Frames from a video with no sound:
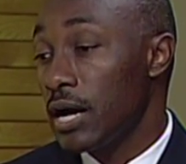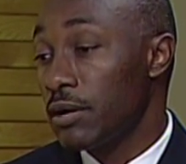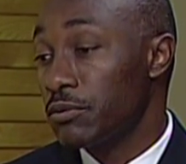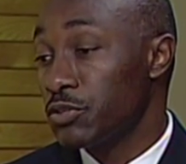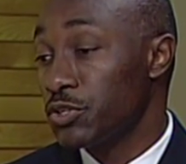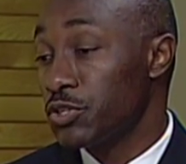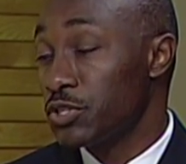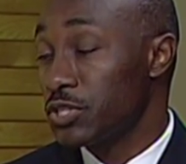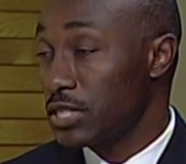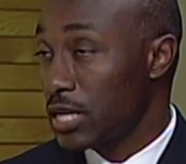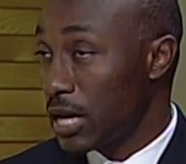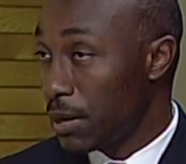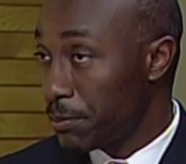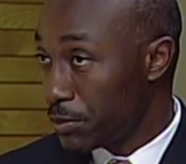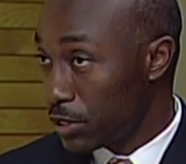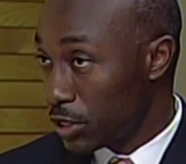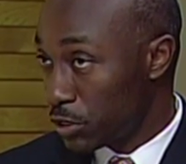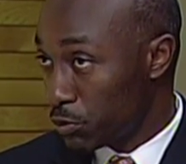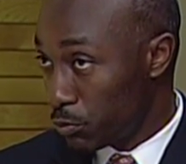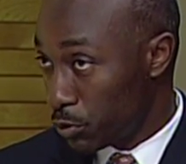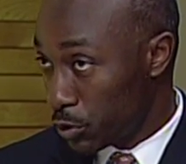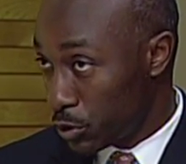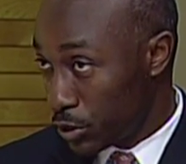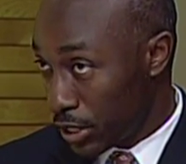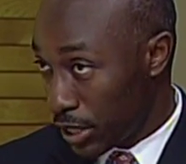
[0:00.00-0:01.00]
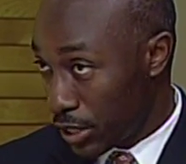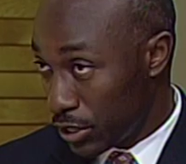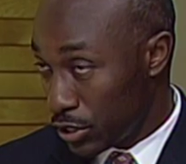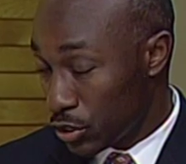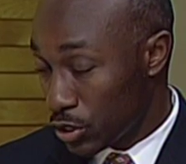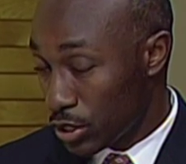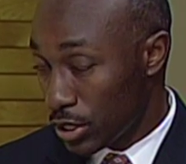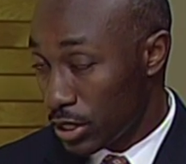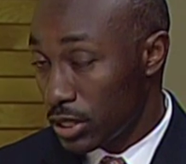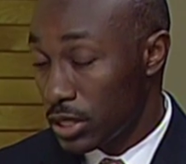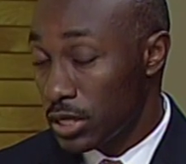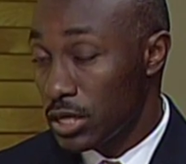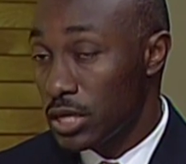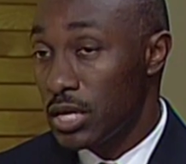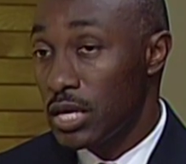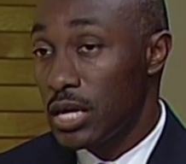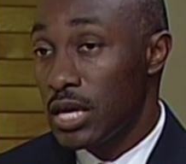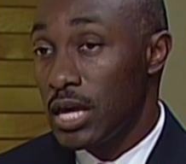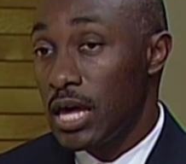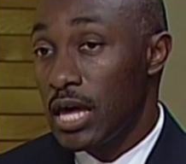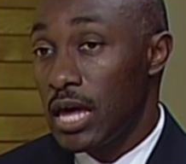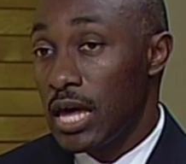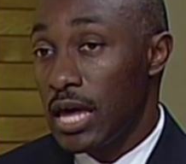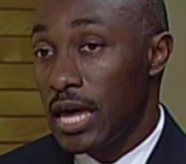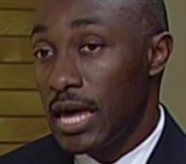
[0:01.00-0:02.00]
to stop the exploitation
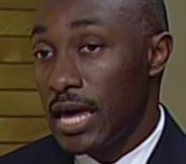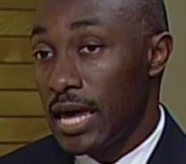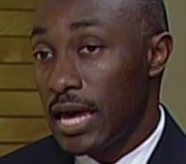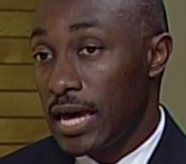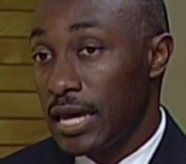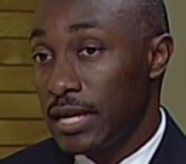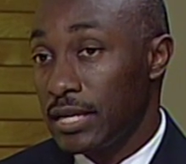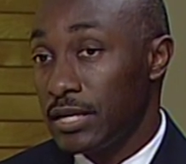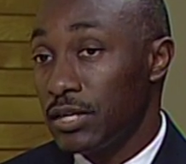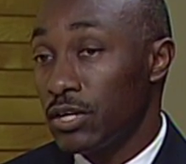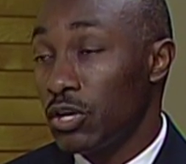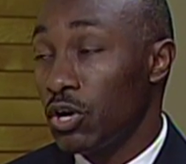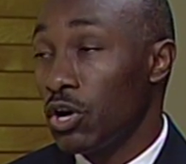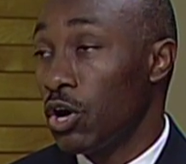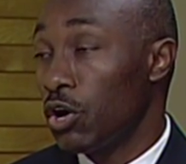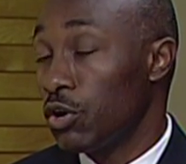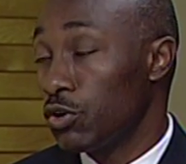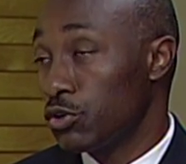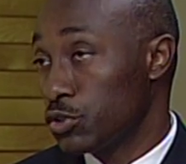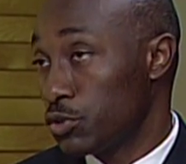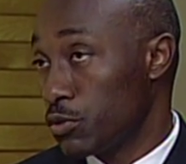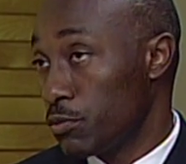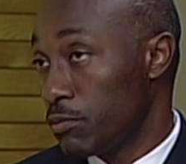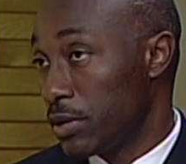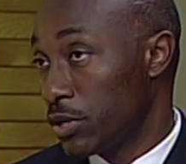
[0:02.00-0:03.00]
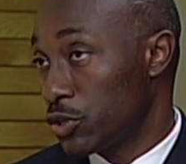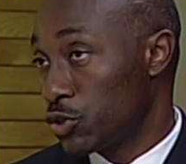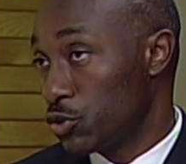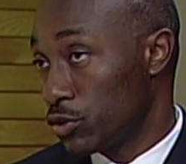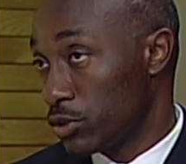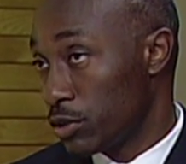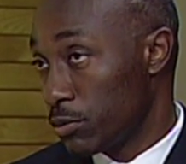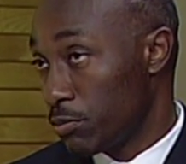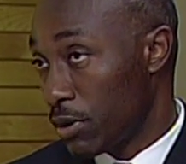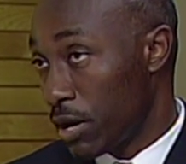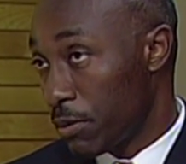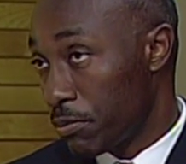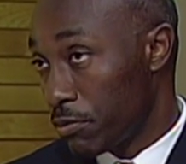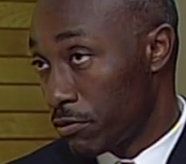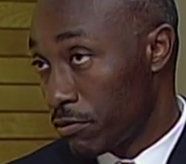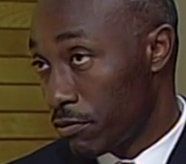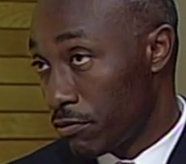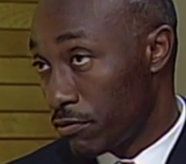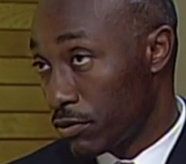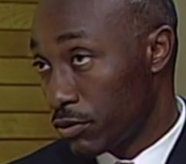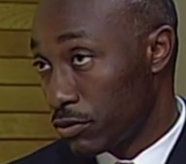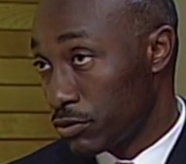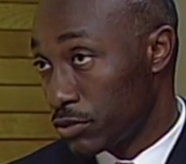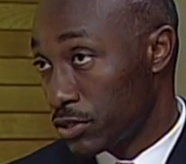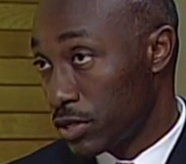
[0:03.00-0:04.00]
and also make sure the proper
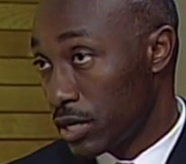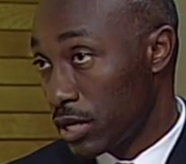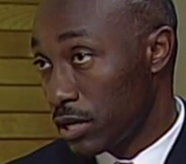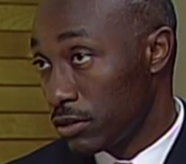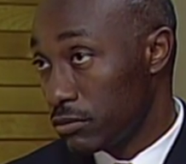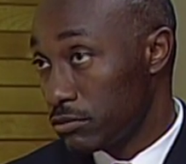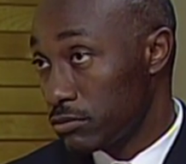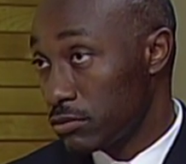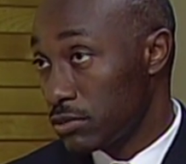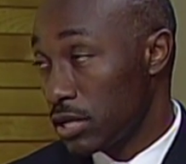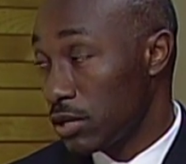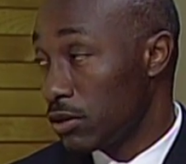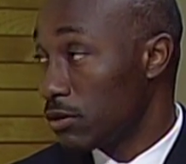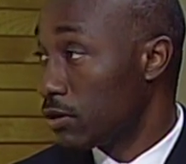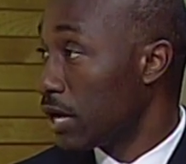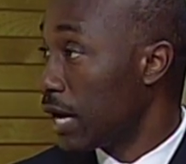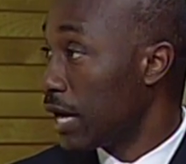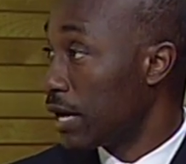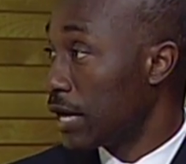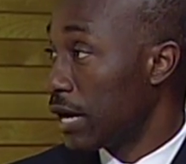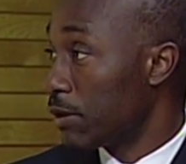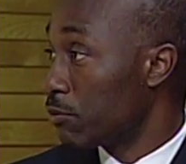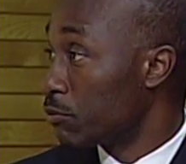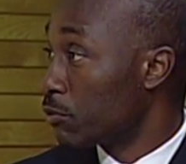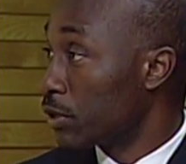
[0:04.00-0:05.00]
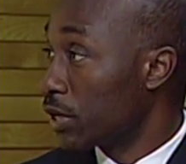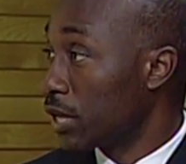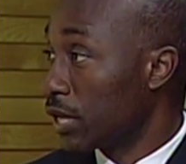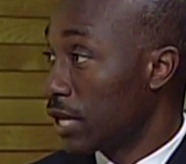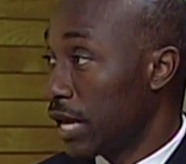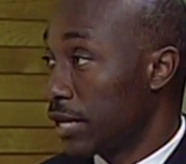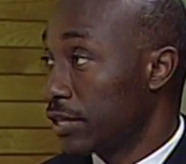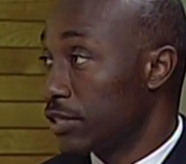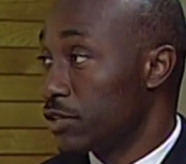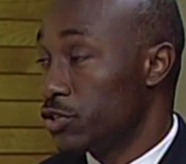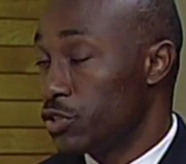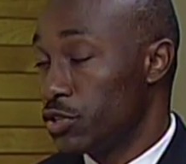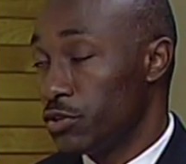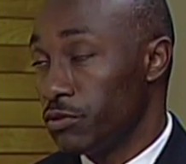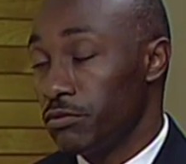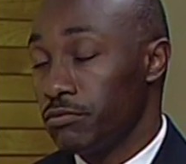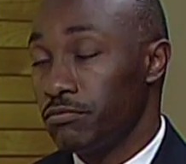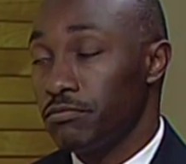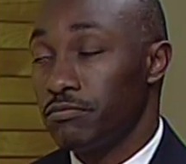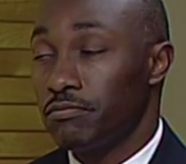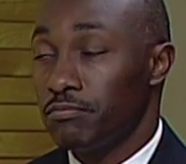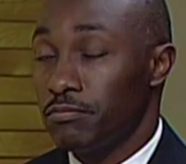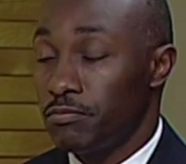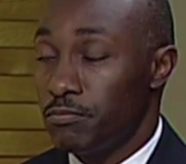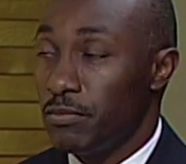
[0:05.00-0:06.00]
referrals go. So I really like that you
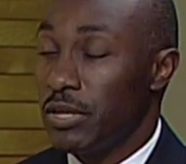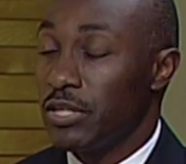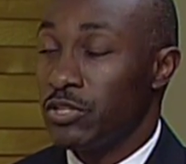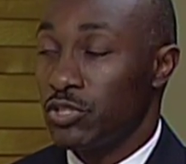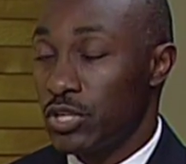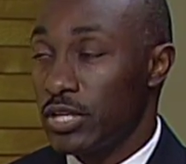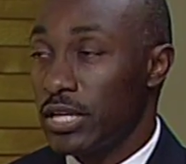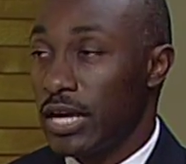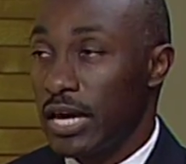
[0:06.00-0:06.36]
mentioned